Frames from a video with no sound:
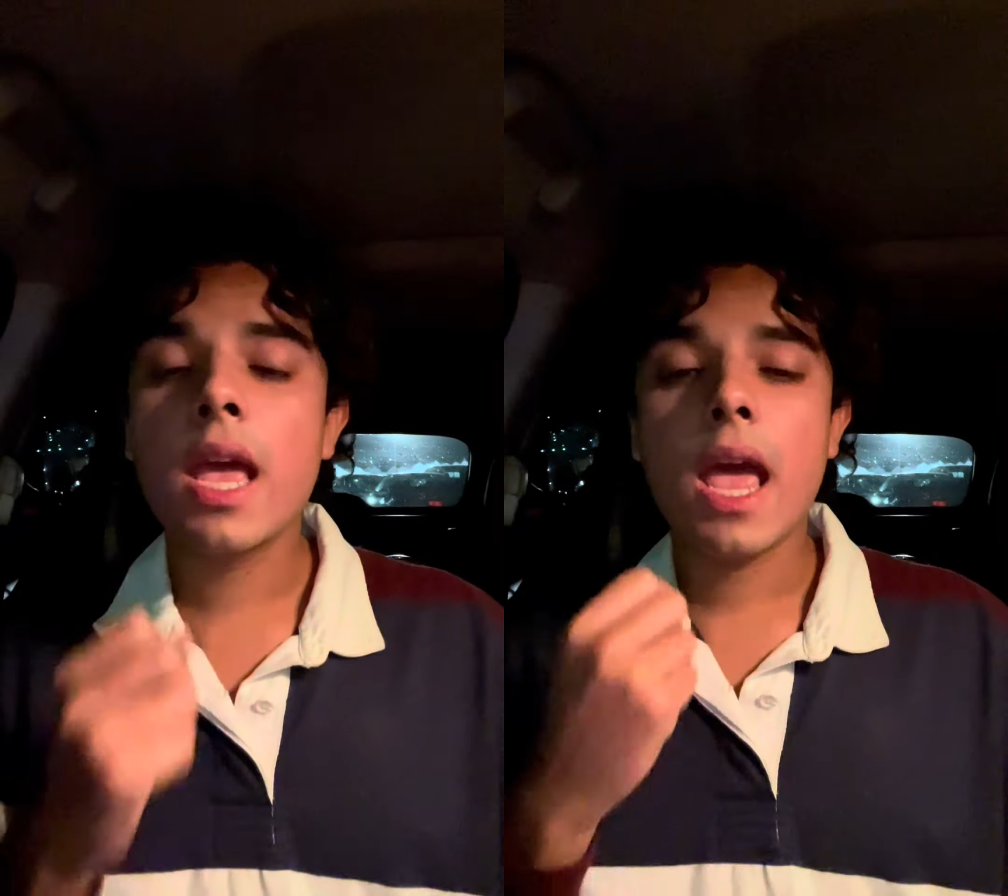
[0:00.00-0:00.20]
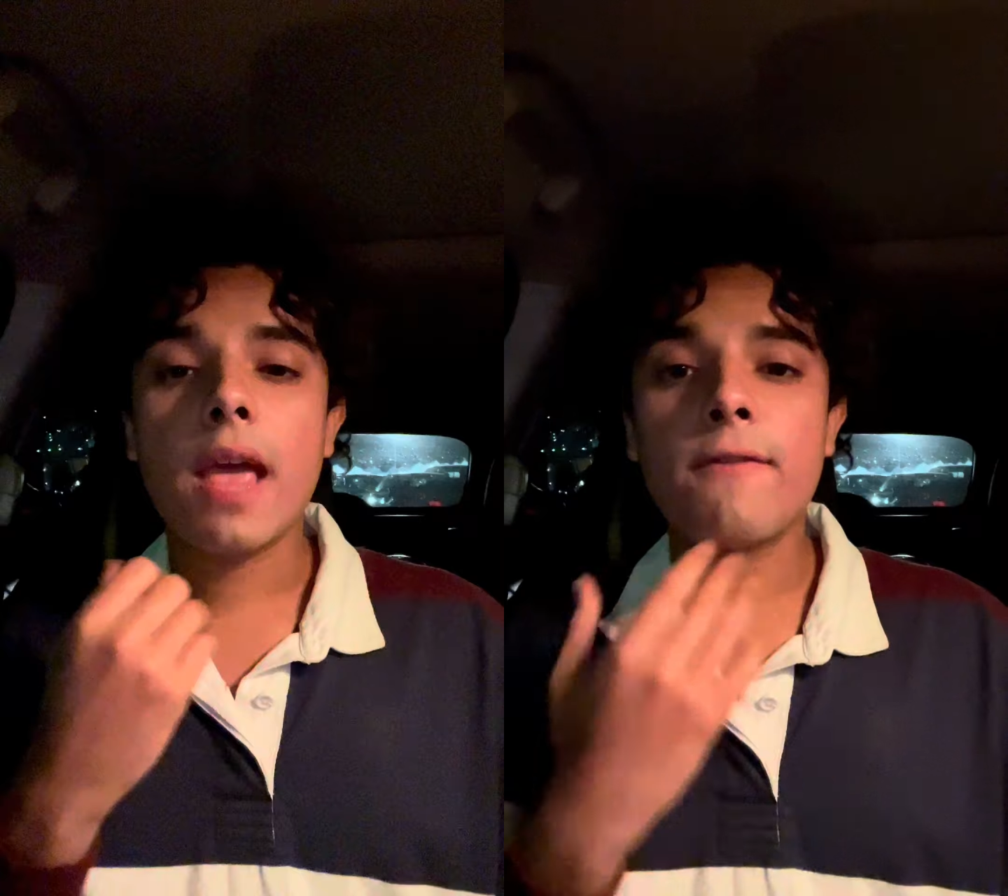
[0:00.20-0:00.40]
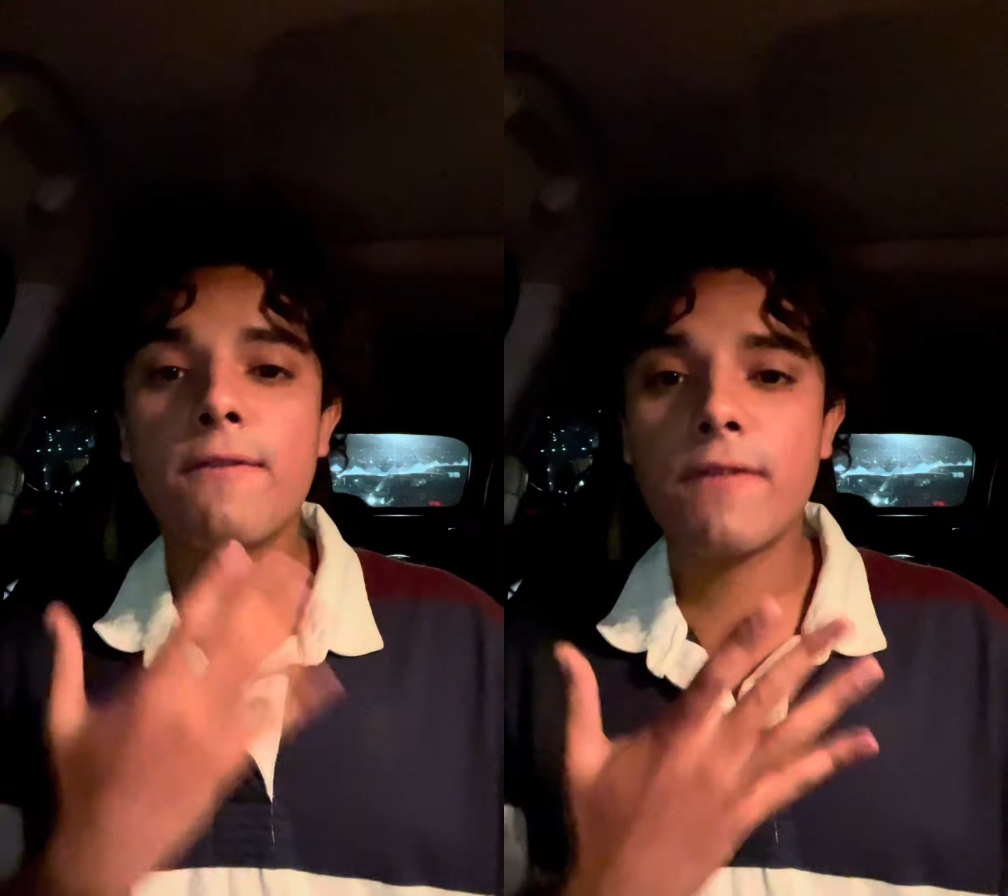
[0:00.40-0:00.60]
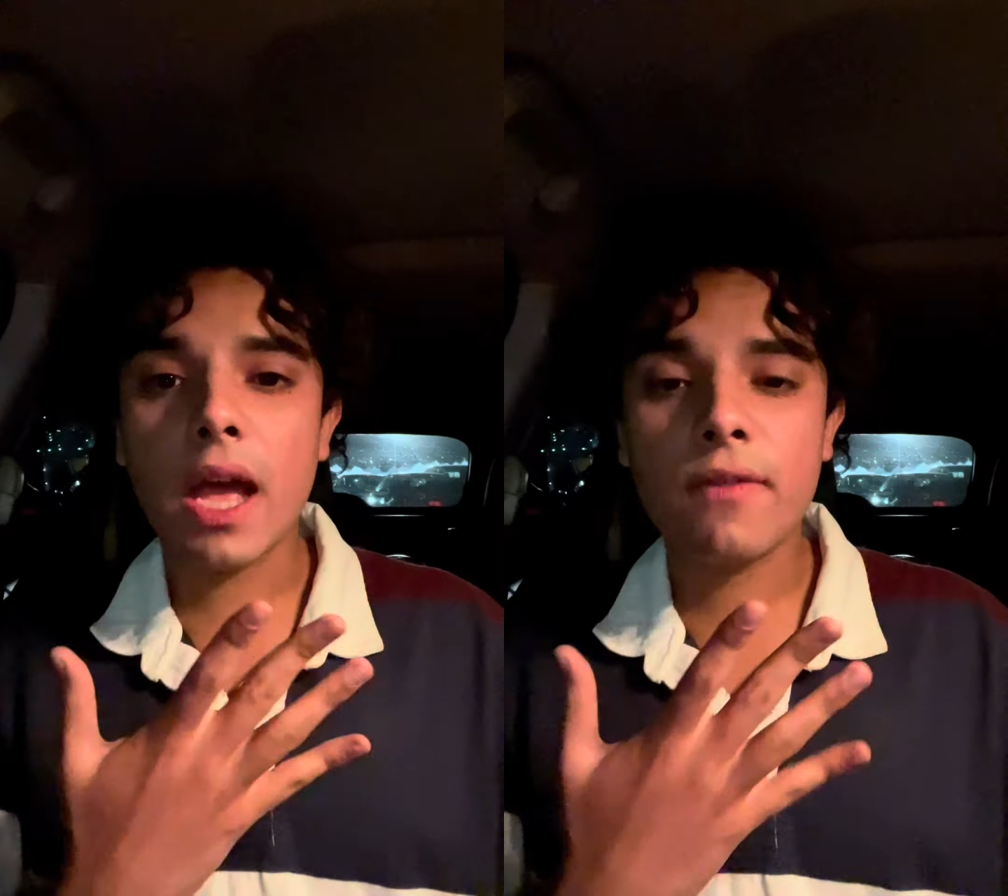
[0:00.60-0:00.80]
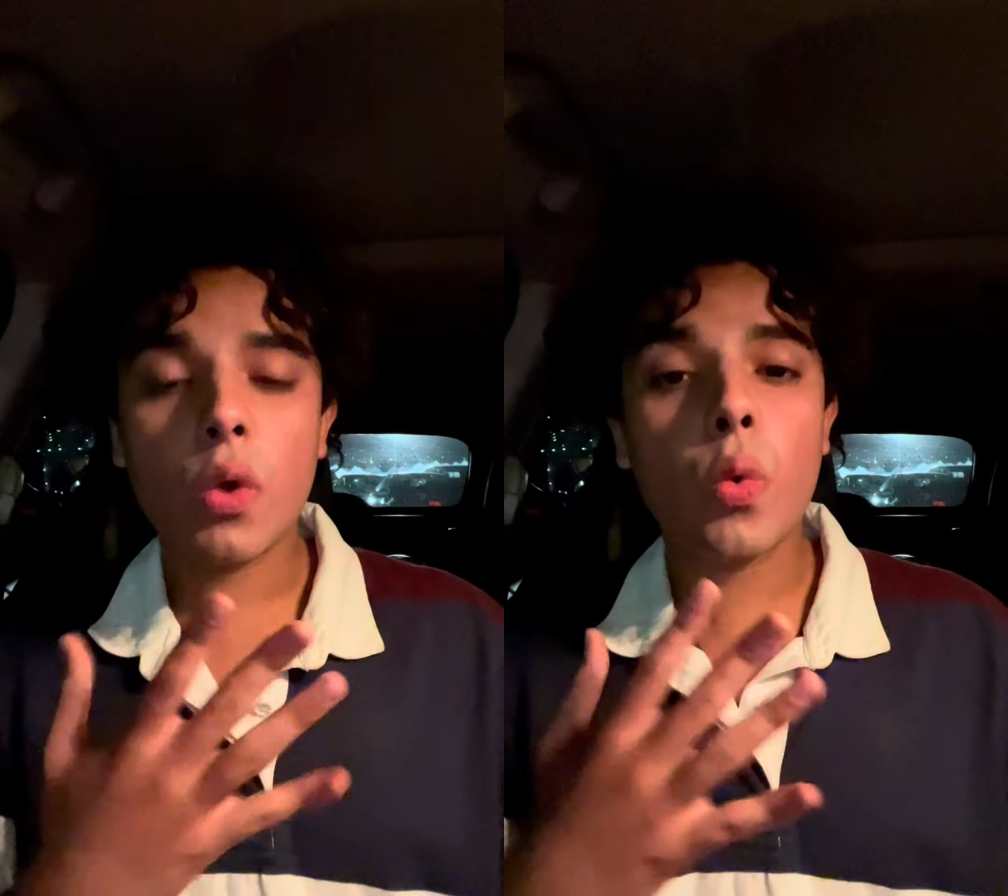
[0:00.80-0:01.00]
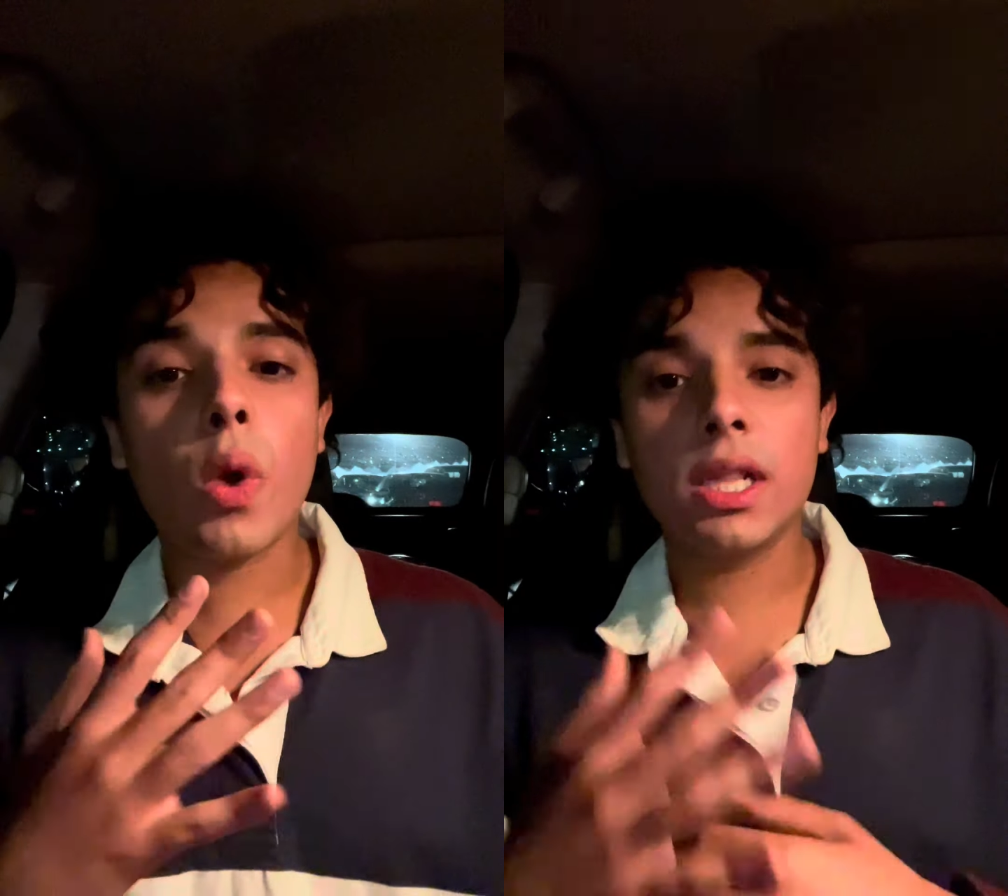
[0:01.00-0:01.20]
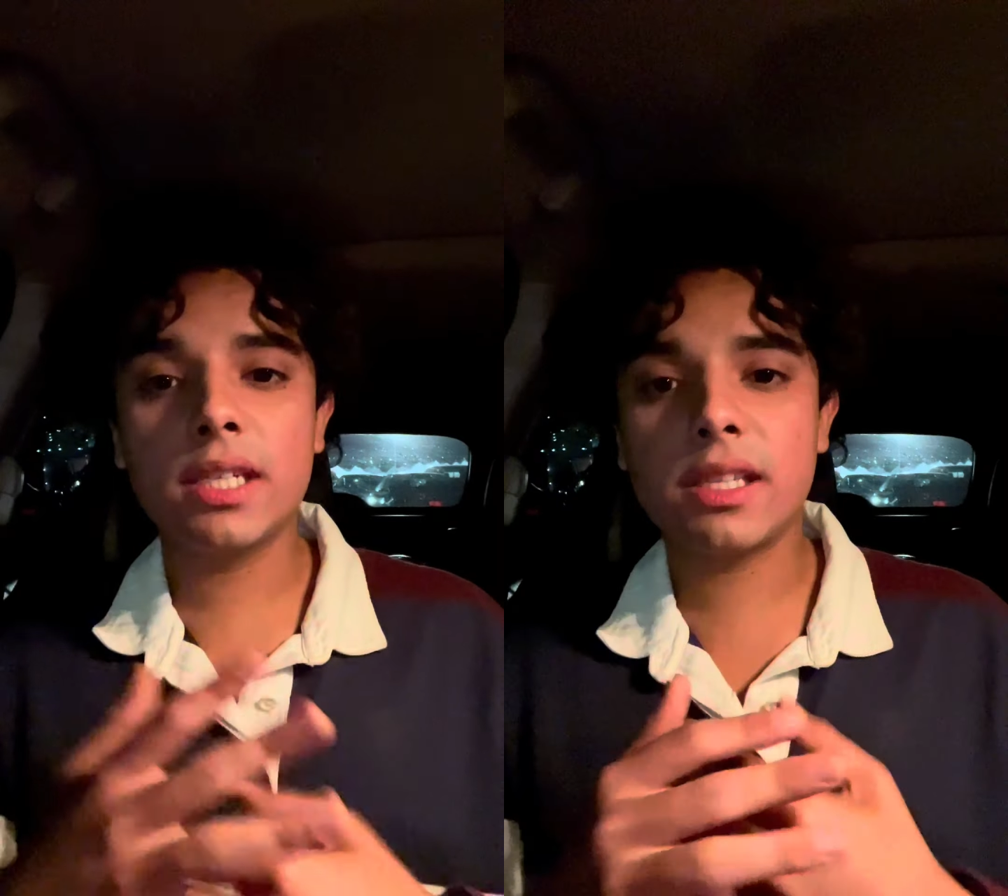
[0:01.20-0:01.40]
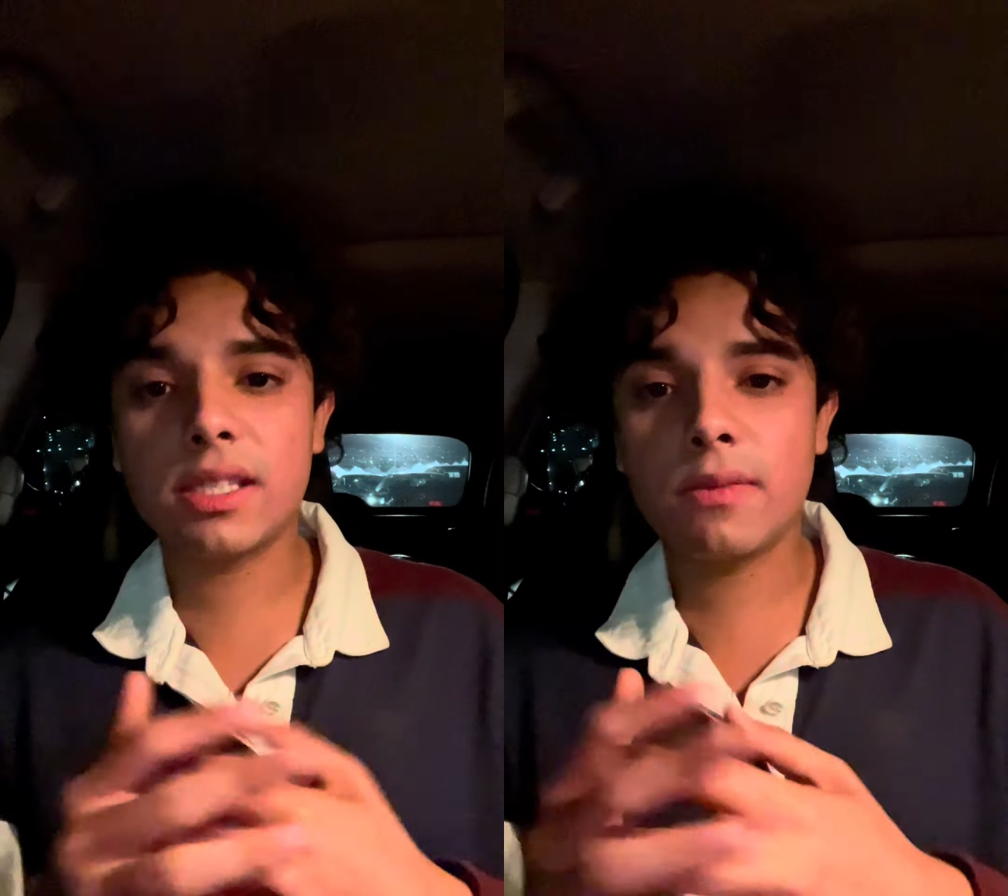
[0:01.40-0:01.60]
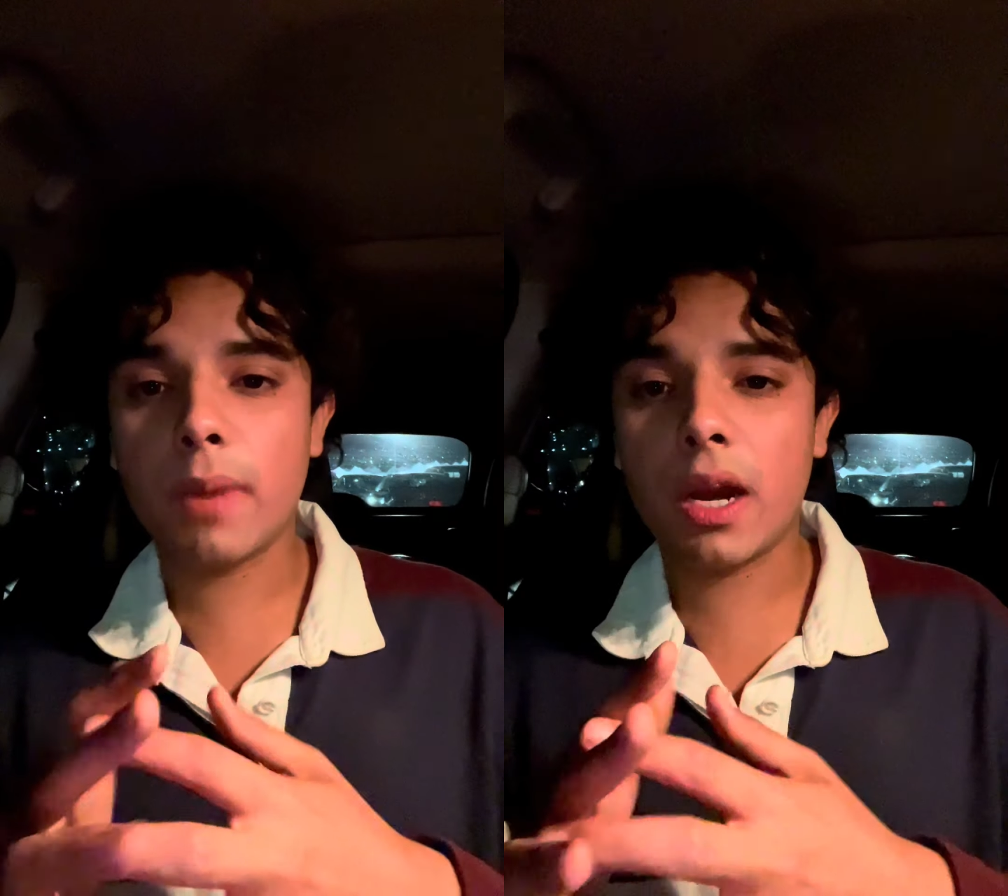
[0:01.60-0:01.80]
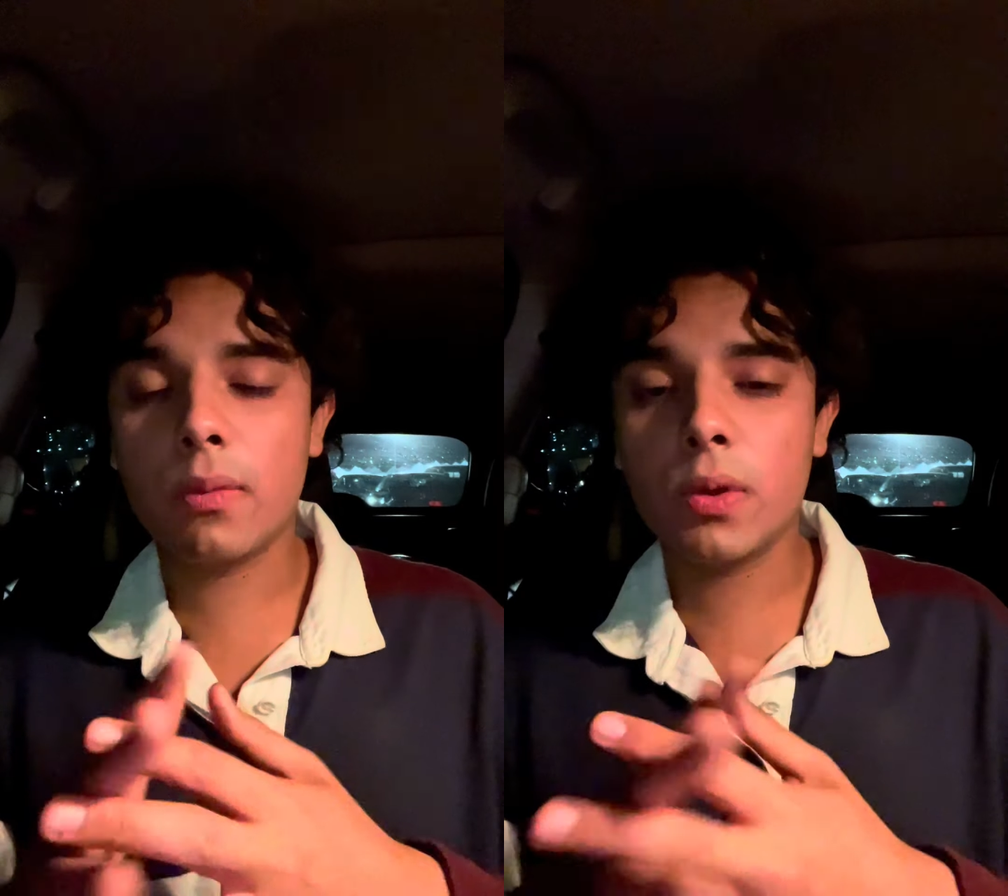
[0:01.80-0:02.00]
and 5 qualitative
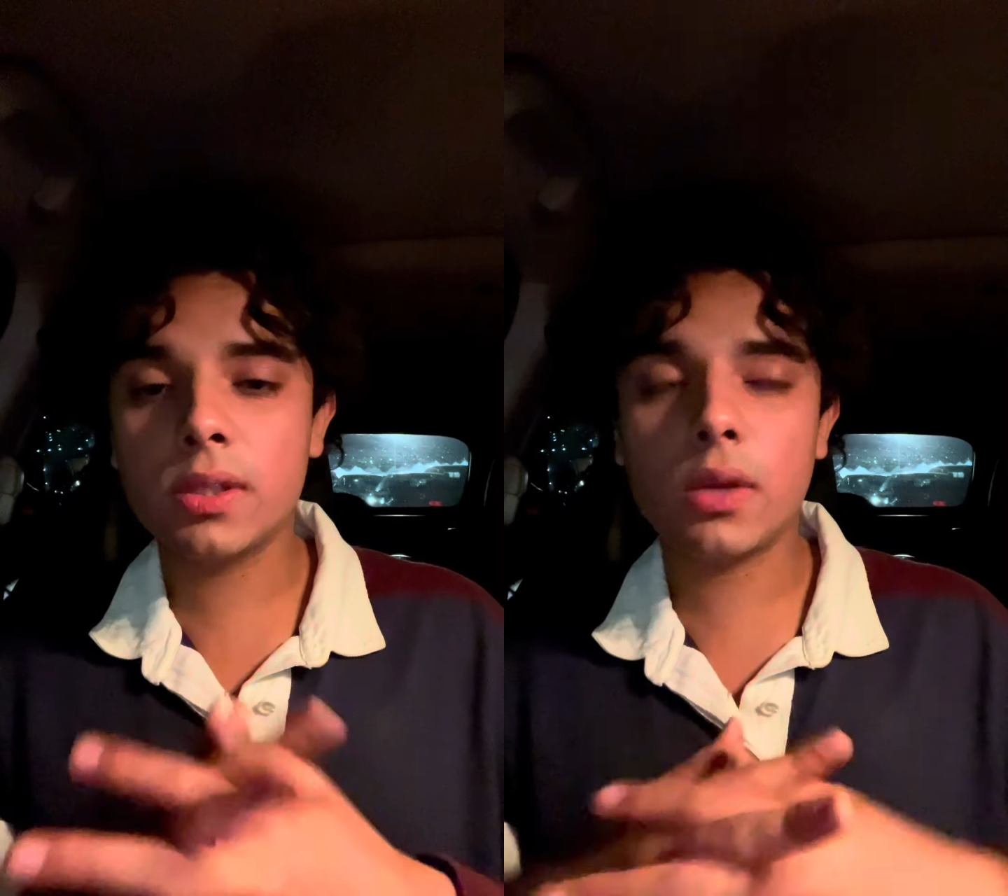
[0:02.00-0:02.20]
variables,